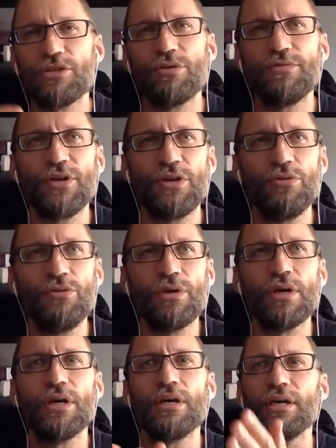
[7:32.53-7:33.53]
review,
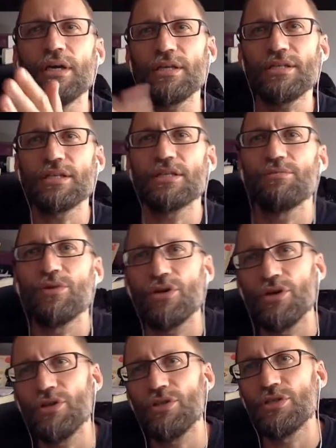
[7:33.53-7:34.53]
easier to
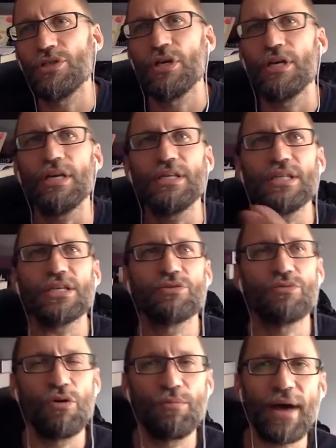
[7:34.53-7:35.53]
merge, easier to
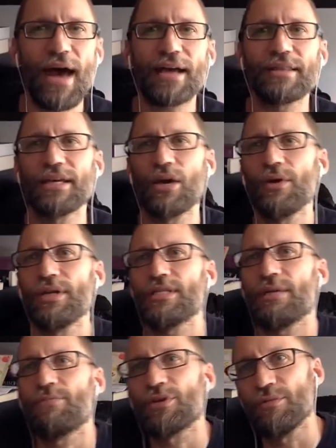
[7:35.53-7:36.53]
roll back. They go into
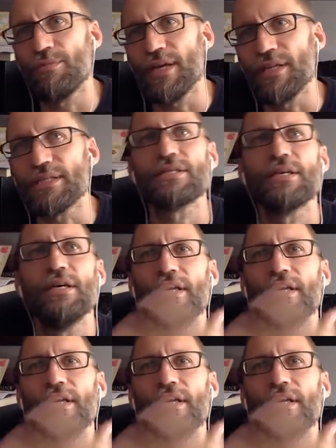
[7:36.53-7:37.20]
separate commits.